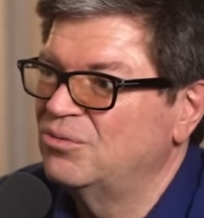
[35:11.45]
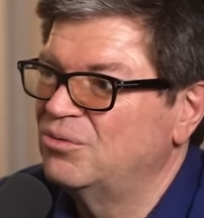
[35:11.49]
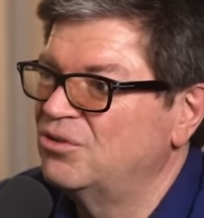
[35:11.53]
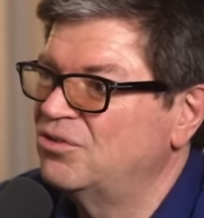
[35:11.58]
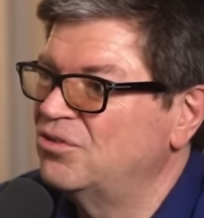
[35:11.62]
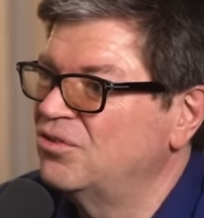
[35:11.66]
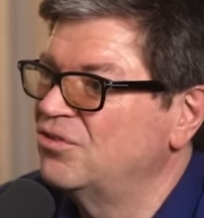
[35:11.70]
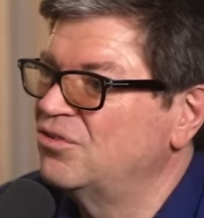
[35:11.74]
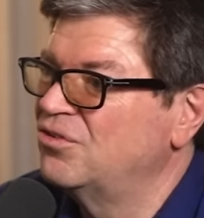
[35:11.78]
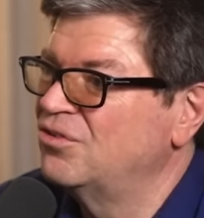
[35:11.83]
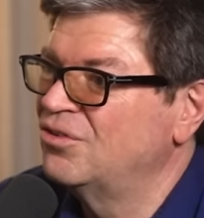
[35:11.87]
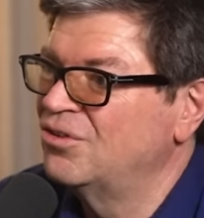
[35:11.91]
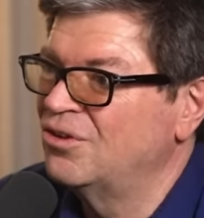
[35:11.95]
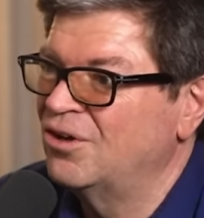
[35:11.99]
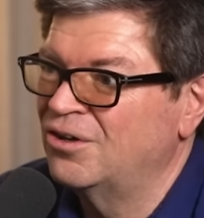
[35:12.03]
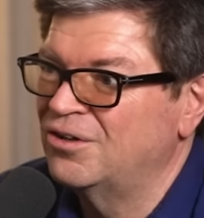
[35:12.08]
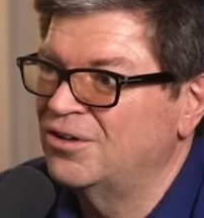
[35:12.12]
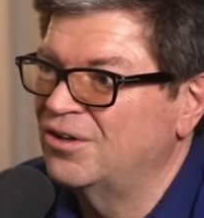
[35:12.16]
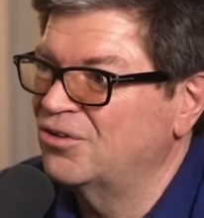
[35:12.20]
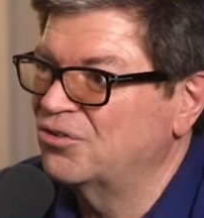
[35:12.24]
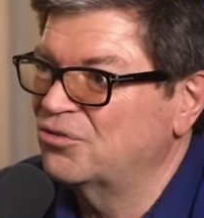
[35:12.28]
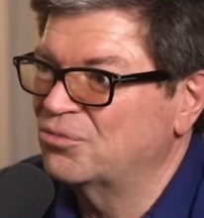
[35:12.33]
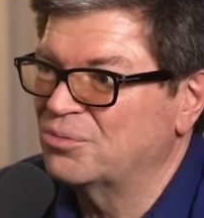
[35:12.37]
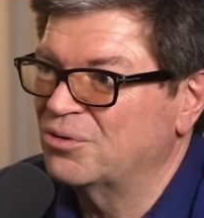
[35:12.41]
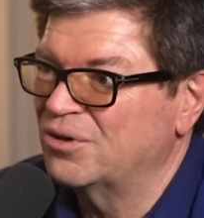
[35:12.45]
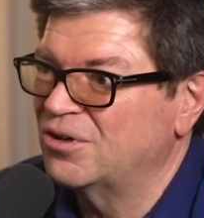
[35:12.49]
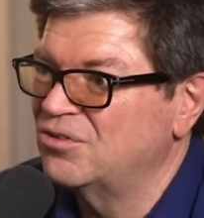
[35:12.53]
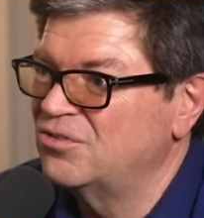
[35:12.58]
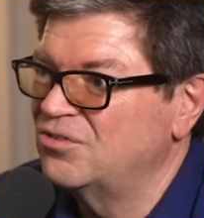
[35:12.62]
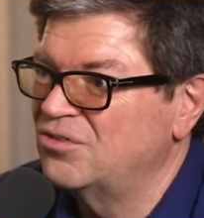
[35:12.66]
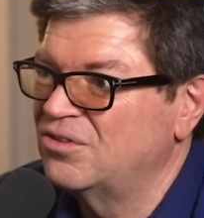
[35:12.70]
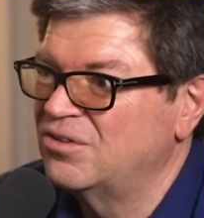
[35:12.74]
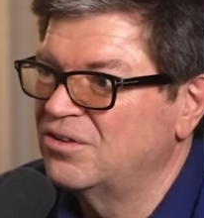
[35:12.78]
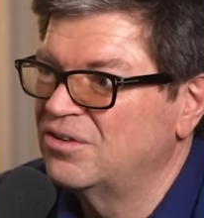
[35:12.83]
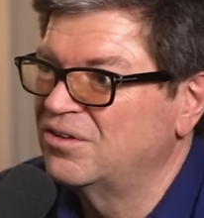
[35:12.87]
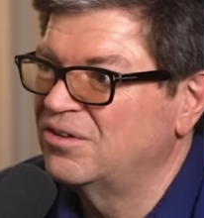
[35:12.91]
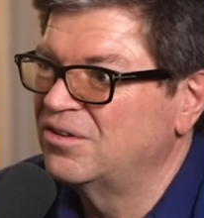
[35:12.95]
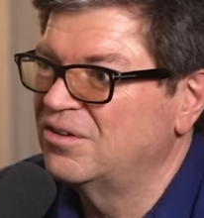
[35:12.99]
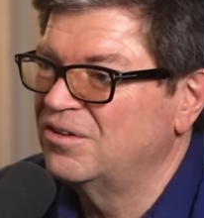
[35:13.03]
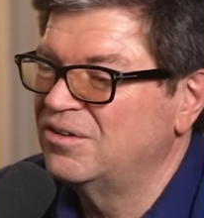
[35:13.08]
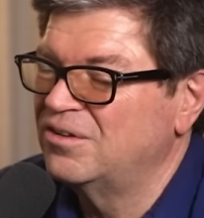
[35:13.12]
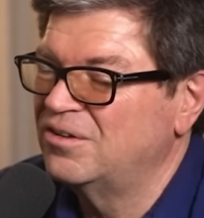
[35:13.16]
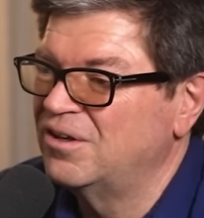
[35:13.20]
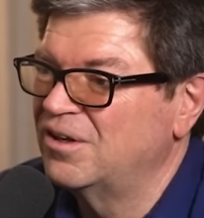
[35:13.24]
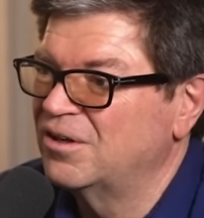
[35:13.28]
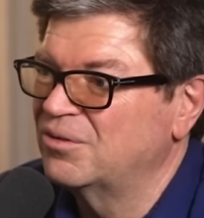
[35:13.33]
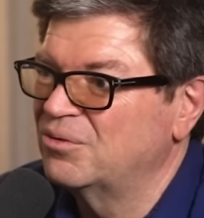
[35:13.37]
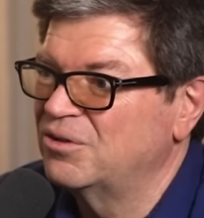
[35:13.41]
which is not expressed
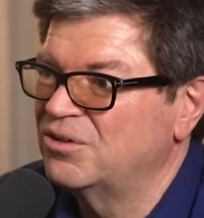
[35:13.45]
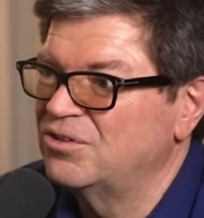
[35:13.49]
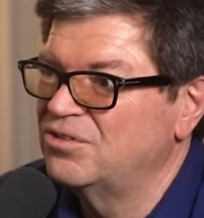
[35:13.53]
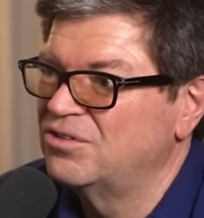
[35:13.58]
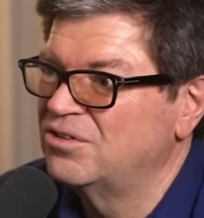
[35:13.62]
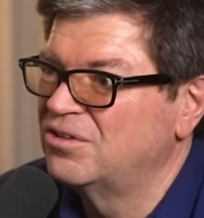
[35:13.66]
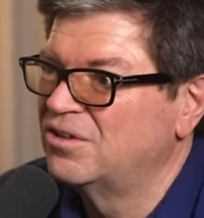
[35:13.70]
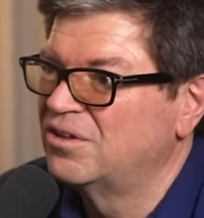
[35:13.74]
in language